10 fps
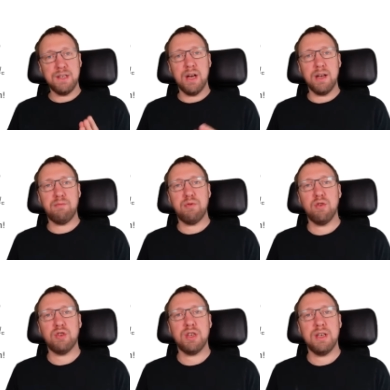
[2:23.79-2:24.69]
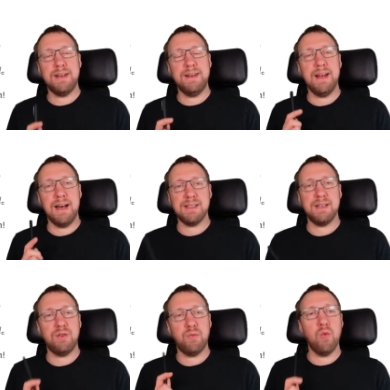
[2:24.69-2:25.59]
chart approach
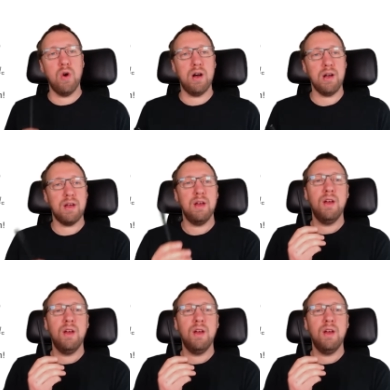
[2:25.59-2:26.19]
doesn't work